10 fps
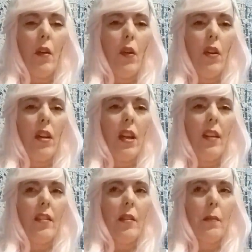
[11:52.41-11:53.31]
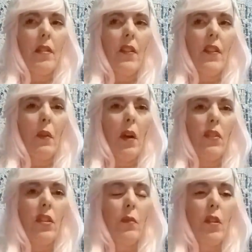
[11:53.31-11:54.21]
or you can ask a specific
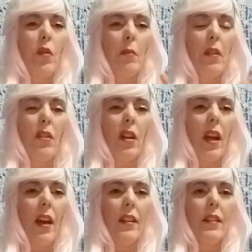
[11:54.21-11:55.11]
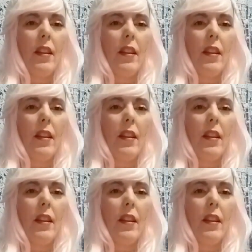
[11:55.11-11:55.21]
question what you want me to look at.